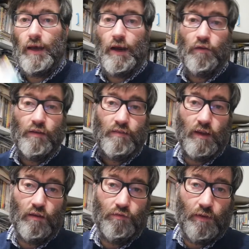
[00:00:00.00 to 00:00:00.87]
I
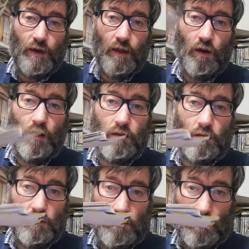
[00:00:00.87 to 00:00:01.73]
received a
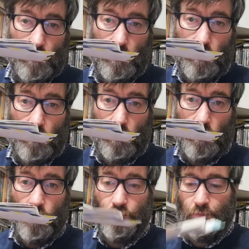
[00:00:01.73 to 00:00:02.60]
lot
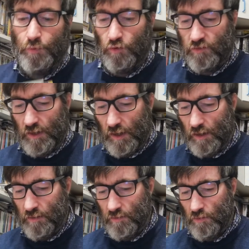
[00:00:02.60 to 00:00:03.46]
of
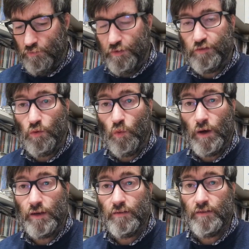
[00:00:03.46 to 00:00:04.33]
postcards, official
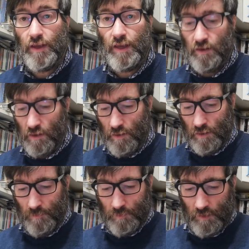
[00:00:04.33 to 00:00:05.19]
ones and
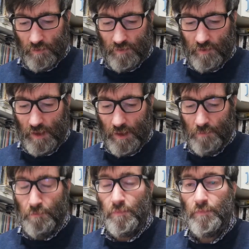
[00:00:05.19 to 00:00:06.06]

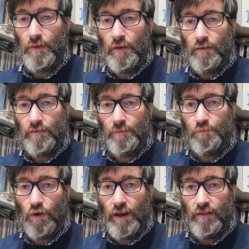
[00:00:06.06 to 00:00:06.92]
some
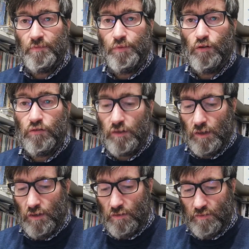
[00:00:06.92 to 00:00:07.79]
surprise
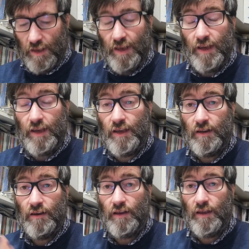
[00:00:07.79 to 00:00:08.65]
postcards
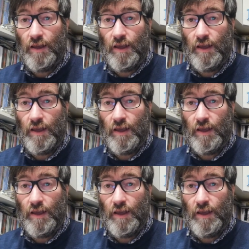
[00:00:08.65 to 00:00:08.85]
and